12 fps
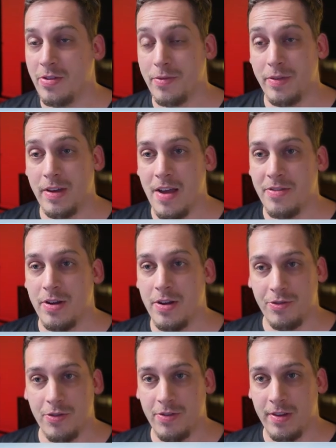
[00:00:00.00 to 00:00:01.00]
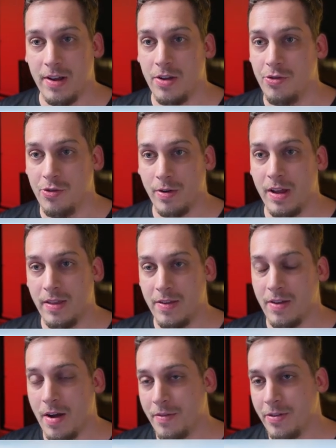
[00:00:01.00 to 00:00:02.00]
So if you guys are interested in joining
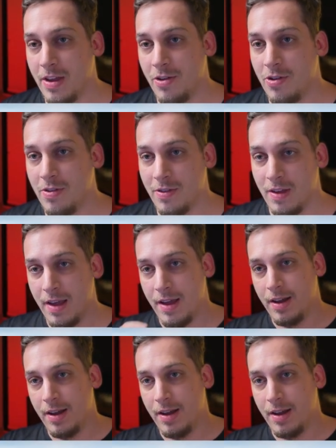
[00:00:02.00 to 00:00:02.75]
these conversations,